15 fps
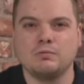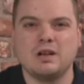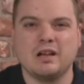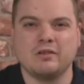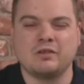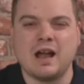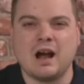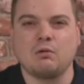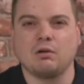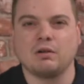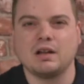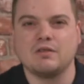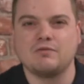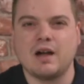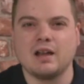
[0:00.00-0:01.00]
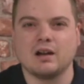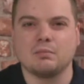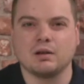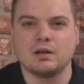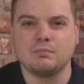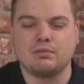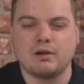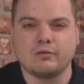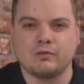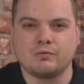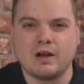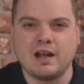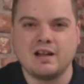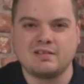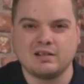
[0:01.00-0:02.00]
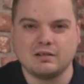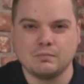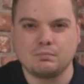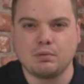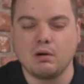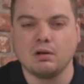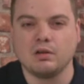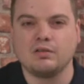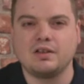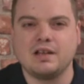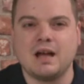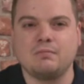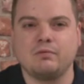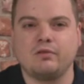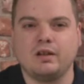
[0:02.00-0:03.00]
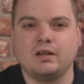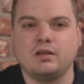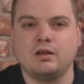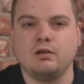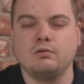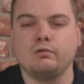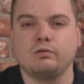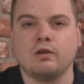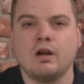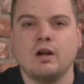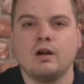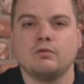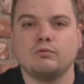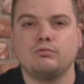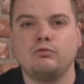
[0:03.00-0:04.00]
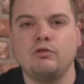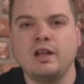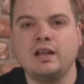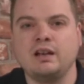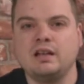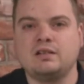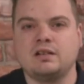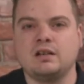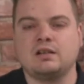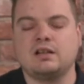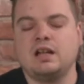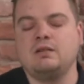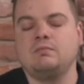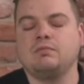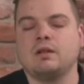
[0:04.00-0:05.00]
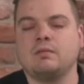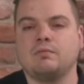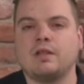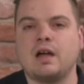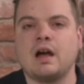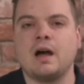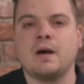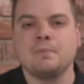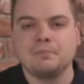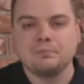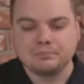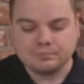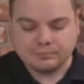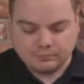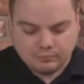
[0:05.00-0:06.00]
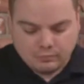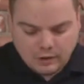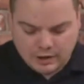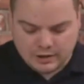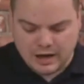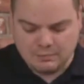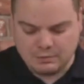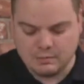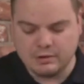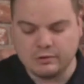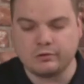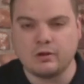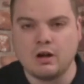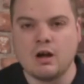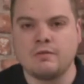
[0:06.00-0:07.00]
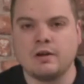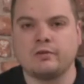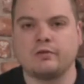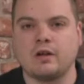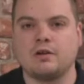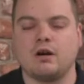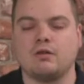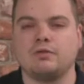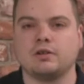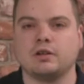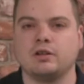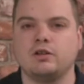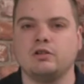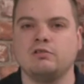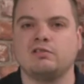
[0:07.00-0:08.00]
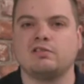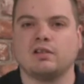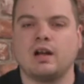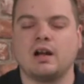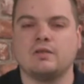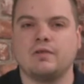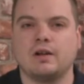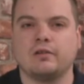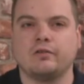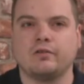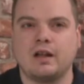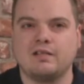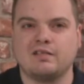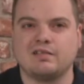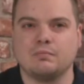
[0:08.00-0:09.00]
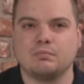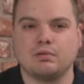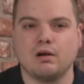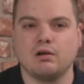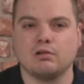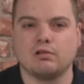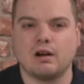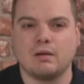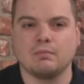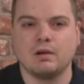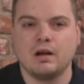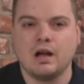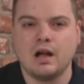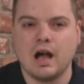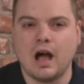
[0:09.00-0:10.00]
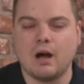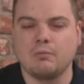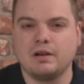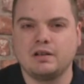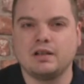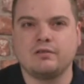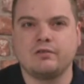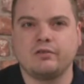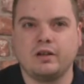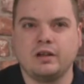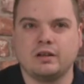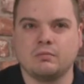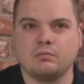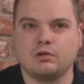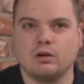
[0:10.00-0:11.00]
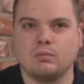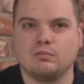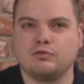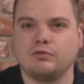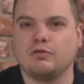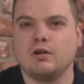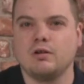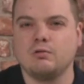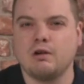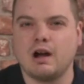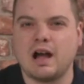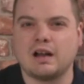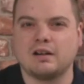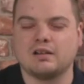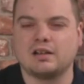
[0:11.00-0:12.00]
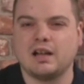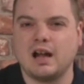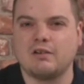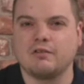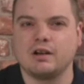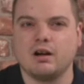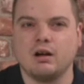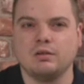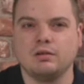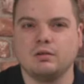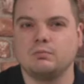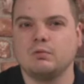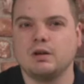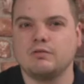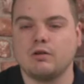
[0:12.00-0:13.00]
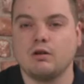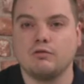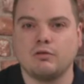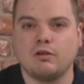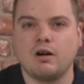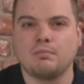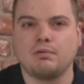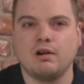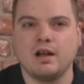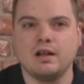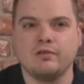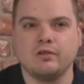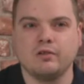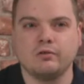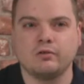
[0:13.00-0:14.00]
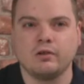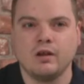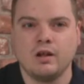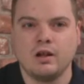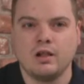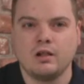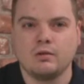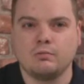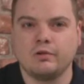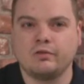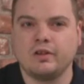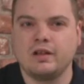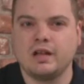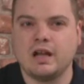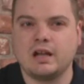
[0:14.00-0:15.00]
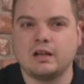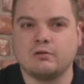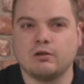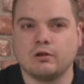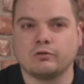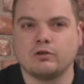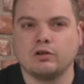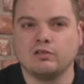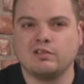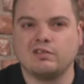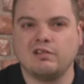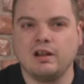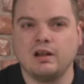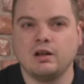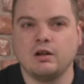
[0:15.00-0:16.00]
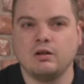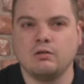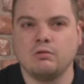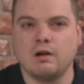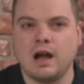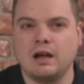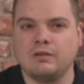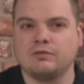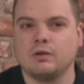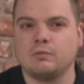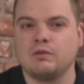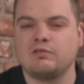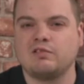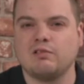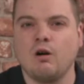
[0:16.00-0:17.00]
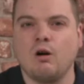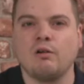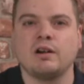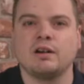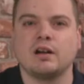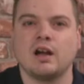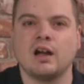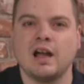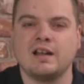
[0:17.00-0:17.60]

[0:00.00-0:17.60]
is now only available in preservation. But the MTUs, really did keep them there, kept them in service, and offered a huge life extension program. And we did see them come through and carry on with other operators. We see here Cross Country, who, after withdrawing their